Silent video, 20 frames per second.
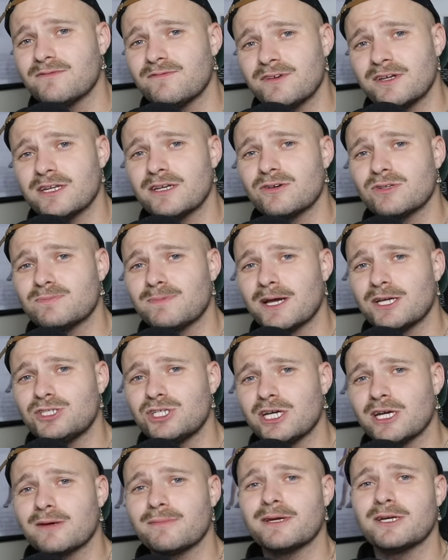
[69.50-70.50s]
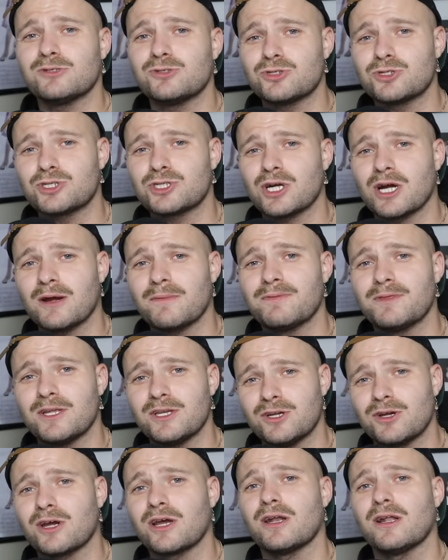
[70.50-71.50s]
and videos by Jacob Andrew Sharpe, then
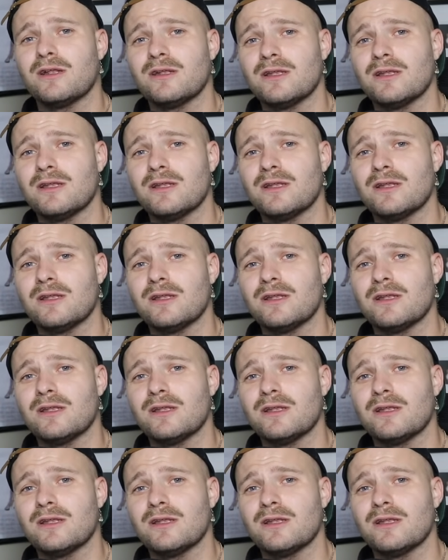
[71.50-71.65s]
you're gonna